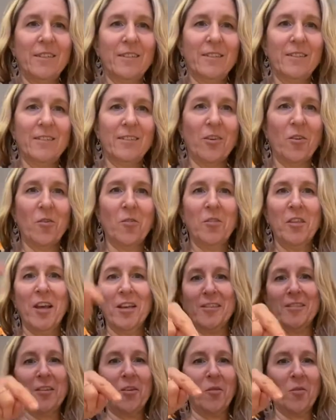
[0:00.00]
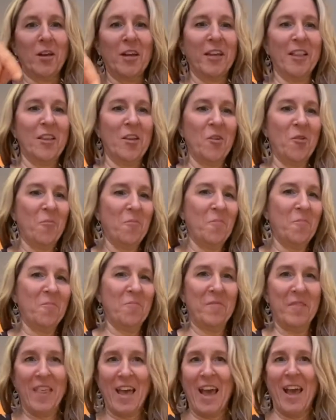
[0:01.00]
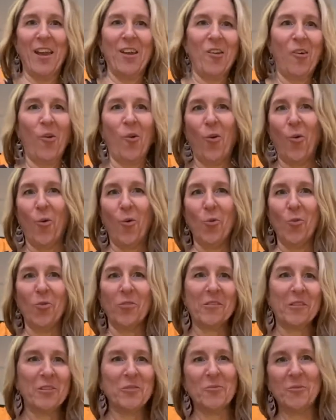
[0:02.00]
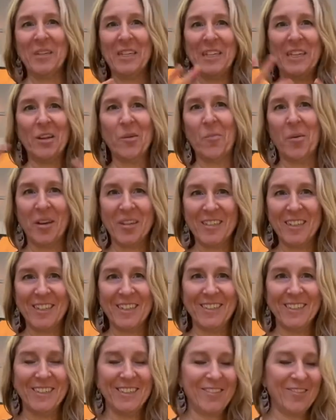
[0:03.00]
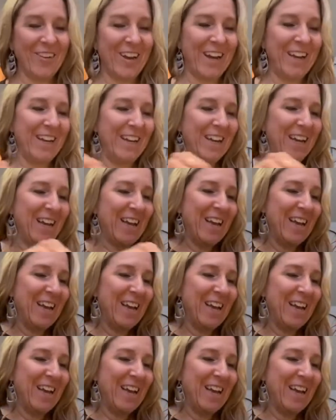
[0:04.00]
So that's going in there, that hole, because we need abundance, right?